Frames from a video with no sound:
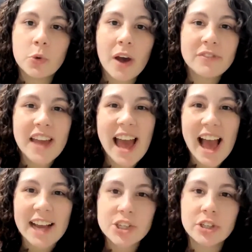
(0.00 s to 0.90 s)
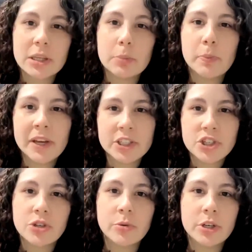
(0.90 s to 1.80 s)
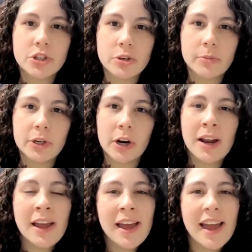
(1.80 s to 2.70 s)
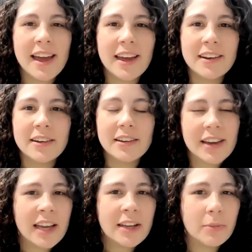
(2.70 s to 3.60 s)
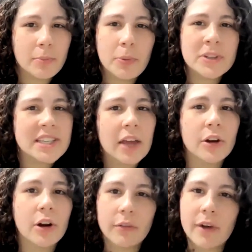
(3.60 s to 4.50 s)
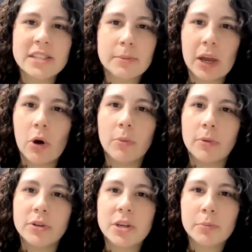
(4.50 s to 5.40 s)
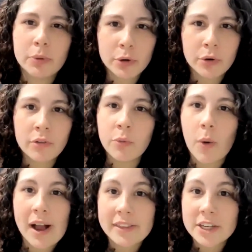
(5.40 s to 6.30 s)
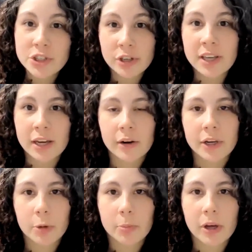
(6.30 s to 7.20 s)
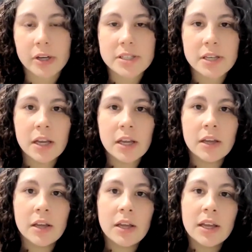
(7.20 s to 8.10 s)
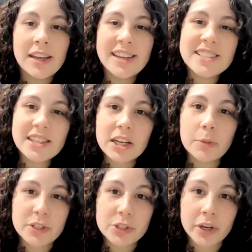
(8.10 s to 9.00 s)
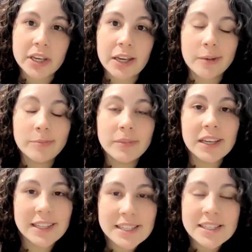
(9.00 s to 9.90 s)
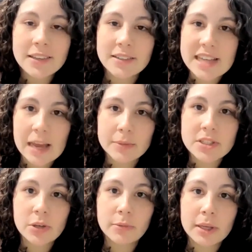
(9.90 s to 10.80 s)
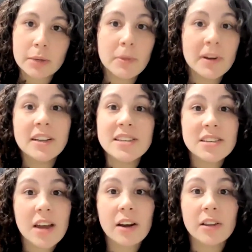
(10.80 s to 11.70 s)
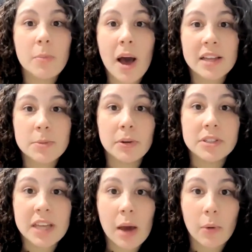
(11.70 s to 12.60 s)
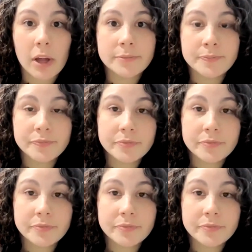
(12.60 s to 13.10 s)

You have to actually pitch to a distributor and kind of put together a resume almost and prove why they should carry your books. It's a little bit tricky. It is a little time consuming, but it is entirely possible to get one.